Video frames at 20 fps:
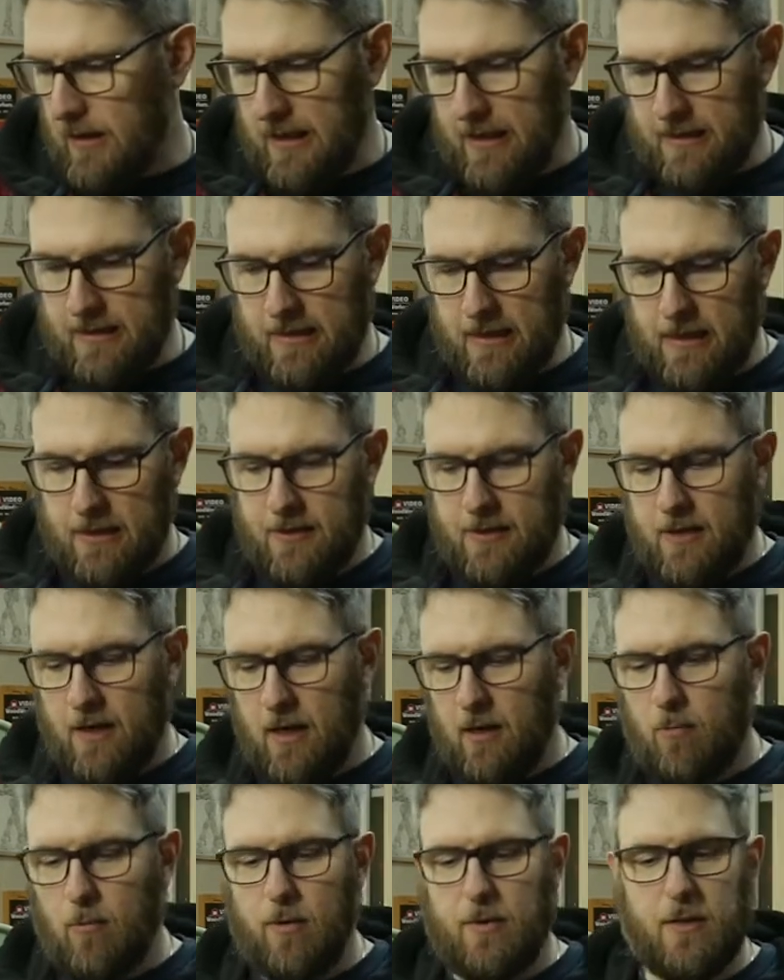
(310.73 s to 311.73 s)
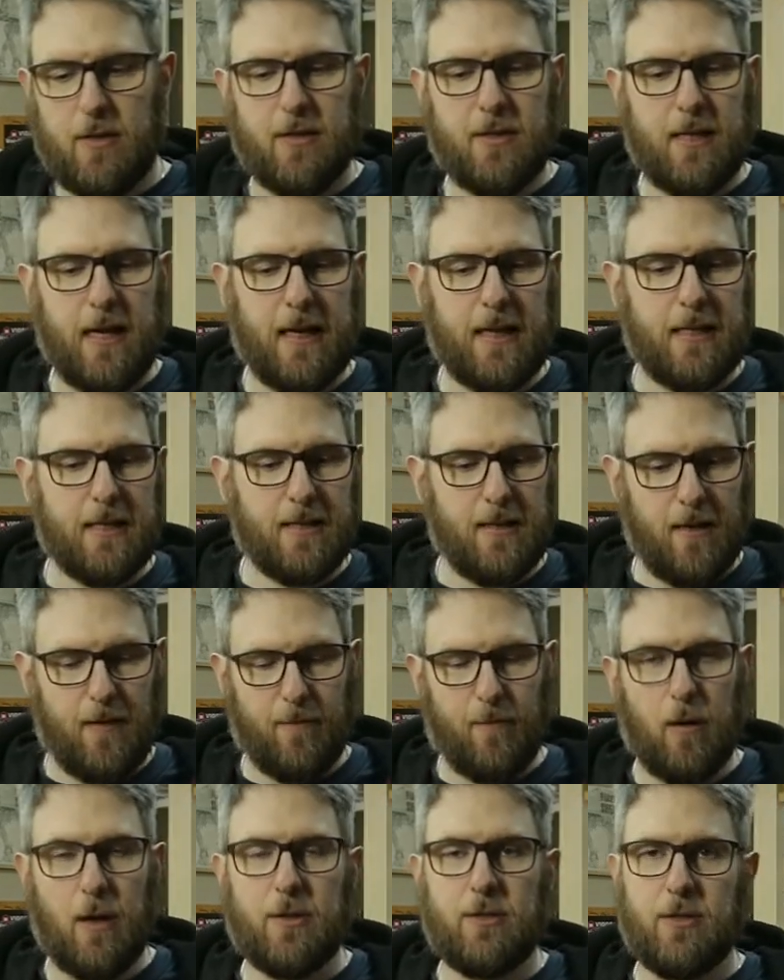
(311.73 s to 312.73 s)
It does come with a second set
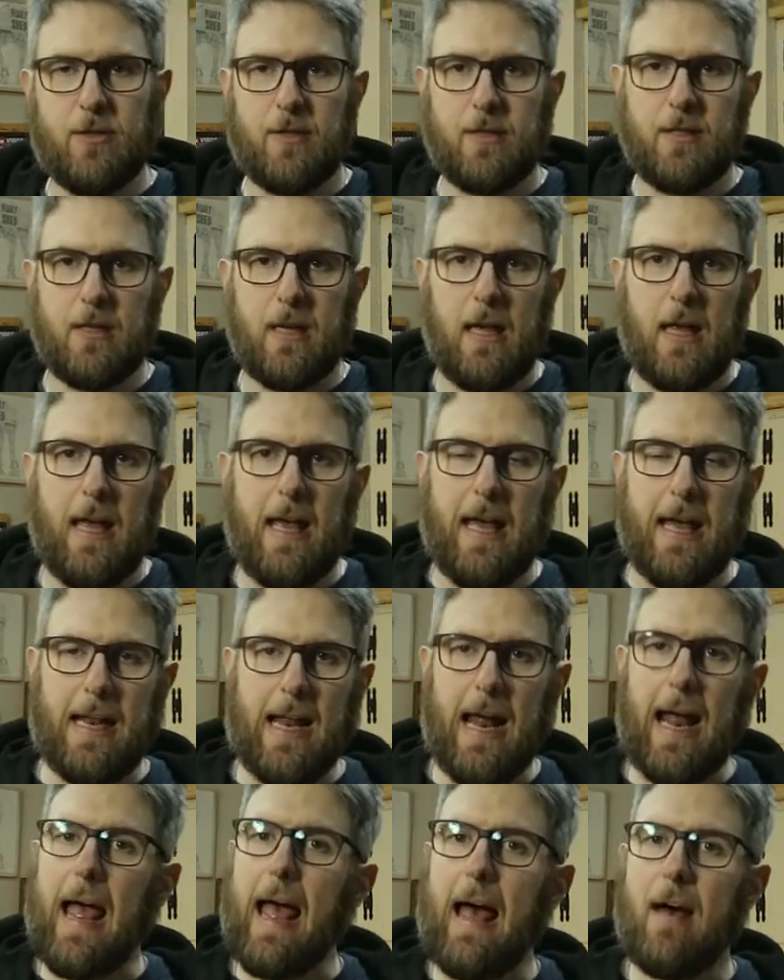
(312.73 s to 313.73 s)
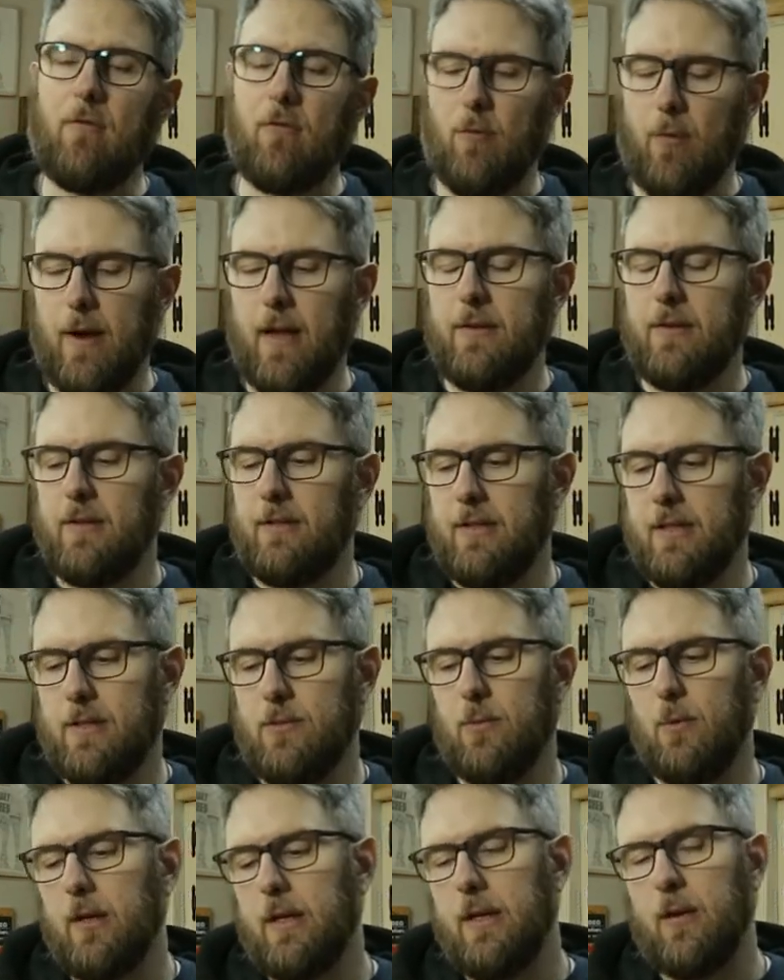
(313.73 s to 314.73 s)
of brushes, and I have read that
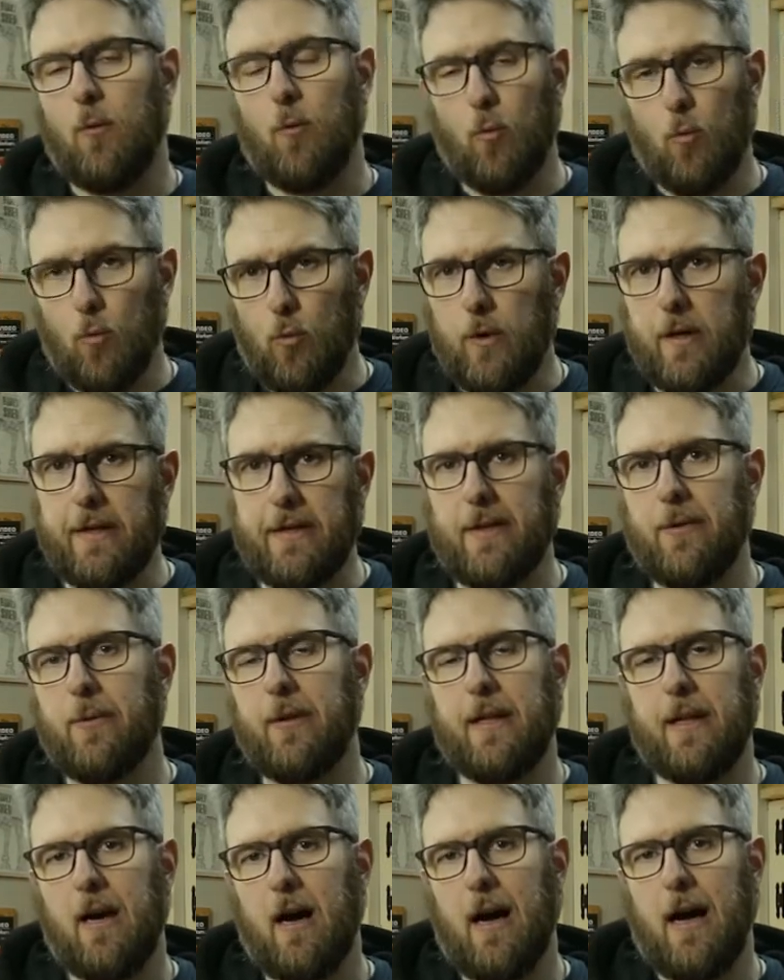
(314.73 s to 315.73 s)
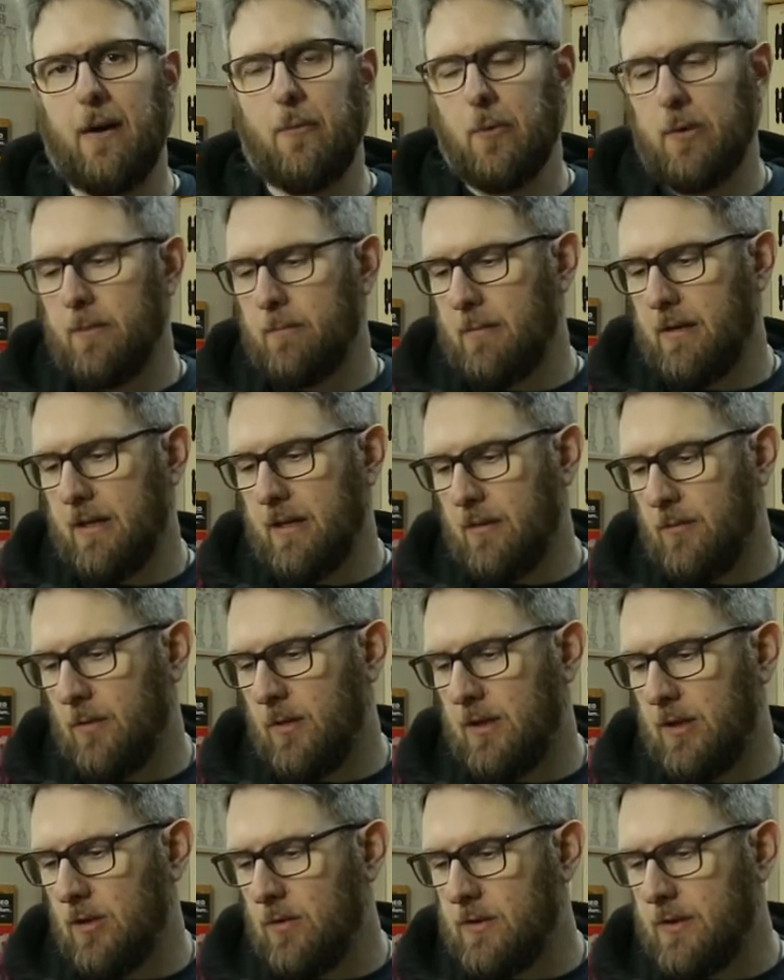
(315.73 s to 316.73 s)
these will get really, really hot when being
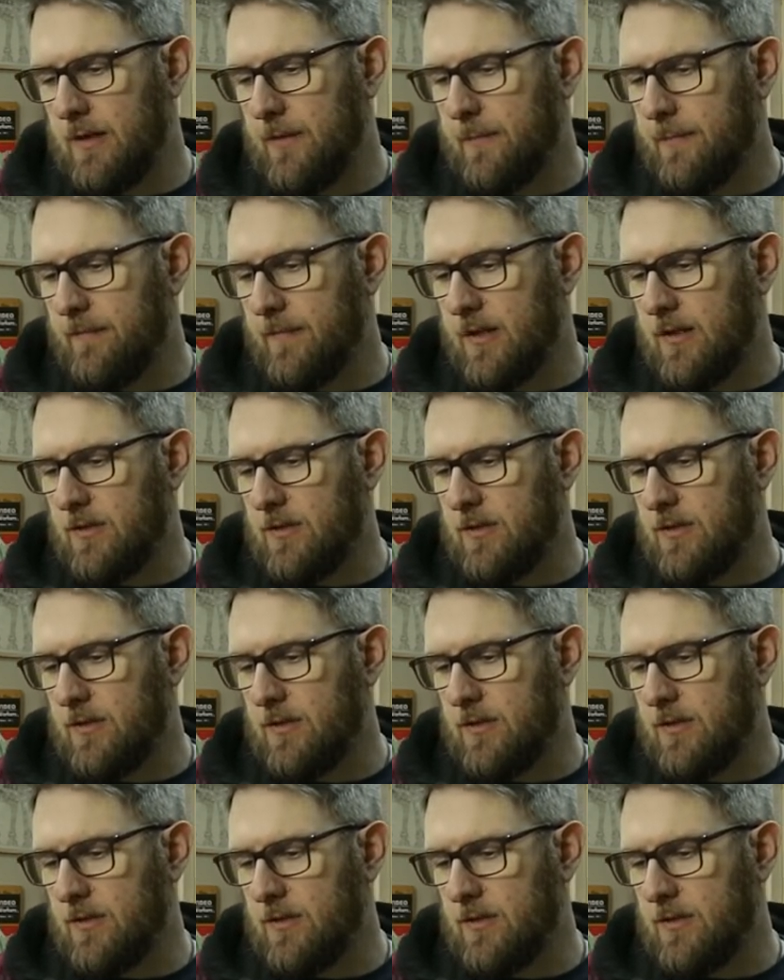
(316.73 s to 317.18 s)
when using.